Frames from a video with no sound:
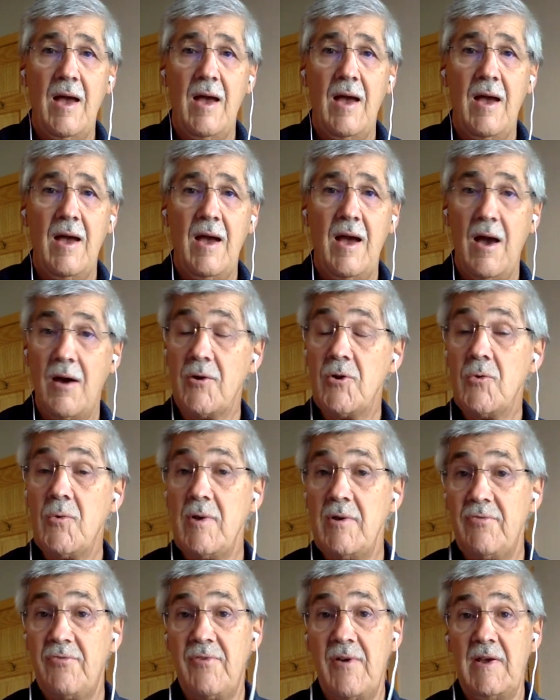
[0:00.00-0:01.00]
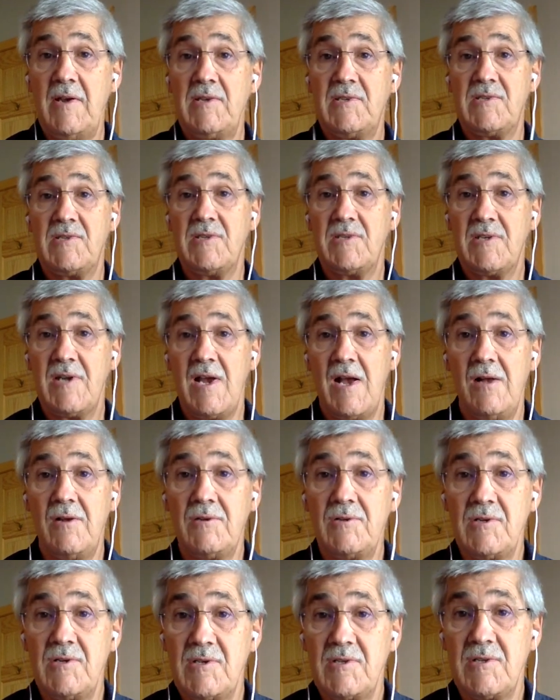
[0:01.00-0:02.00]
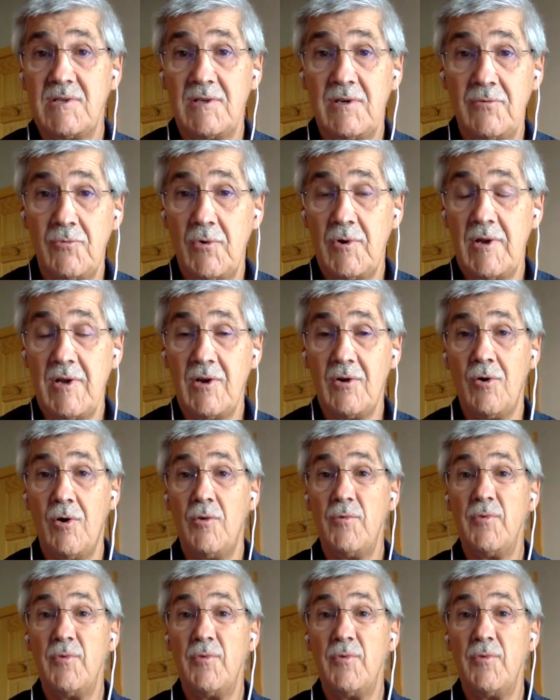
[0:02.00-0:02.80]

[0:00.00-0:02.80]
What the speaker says: How do we face the challenges of what he called the